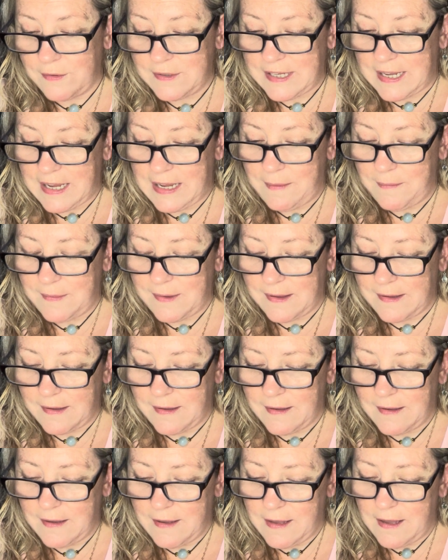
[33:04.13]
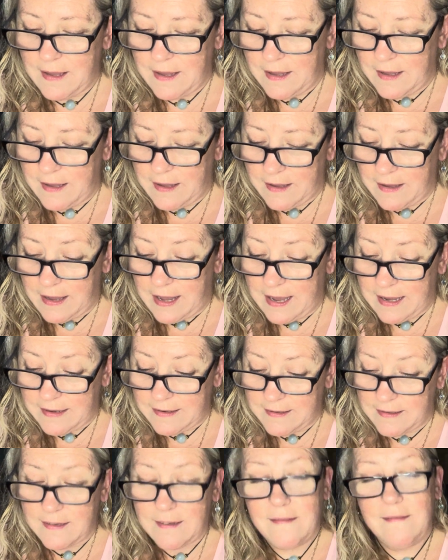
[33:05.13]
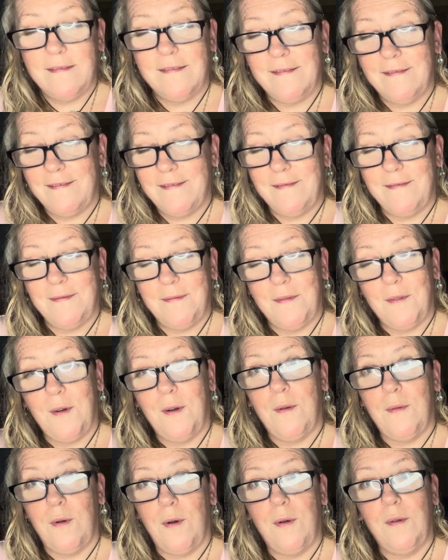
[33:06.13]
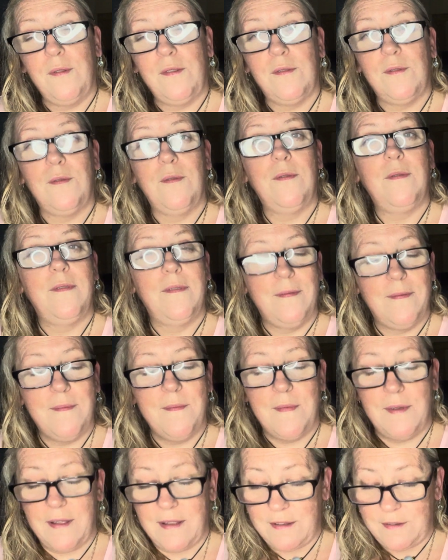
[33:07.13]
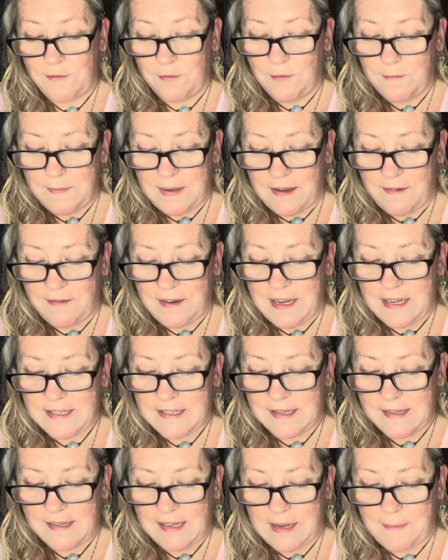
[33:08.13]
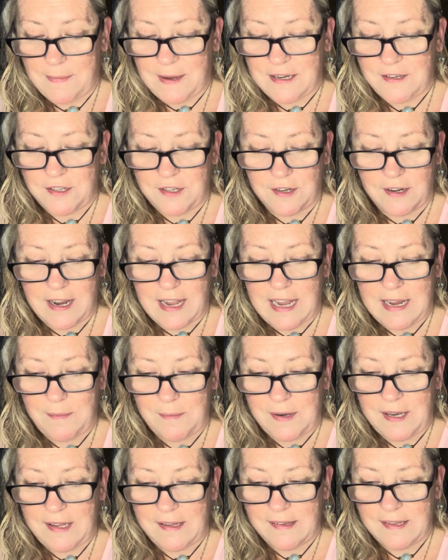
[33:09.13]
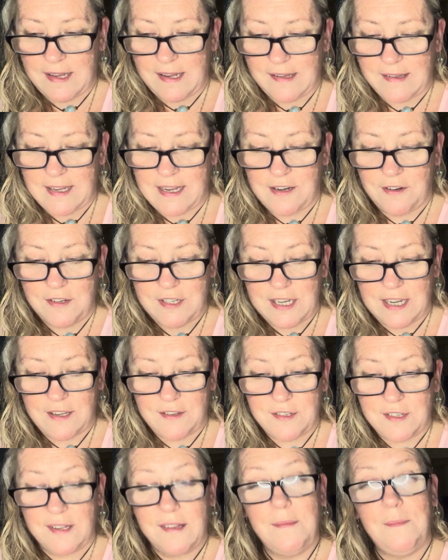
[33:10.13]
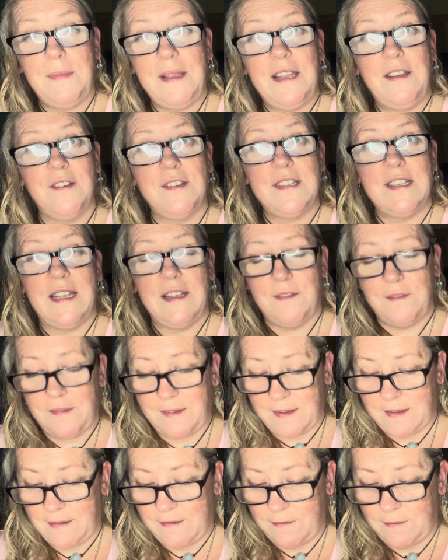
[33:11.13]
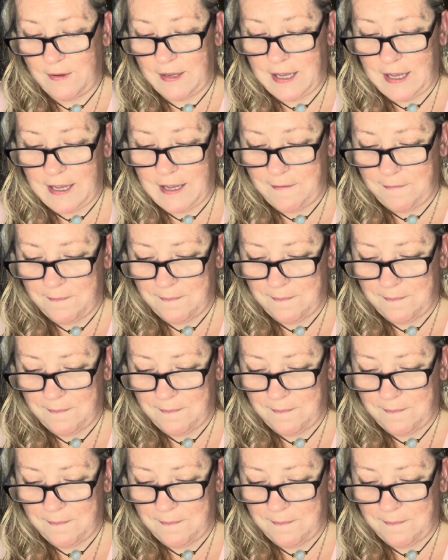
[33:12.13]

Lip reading: times, and also don't be afraid to step into your High Priestess energy and just be yourselves, okay?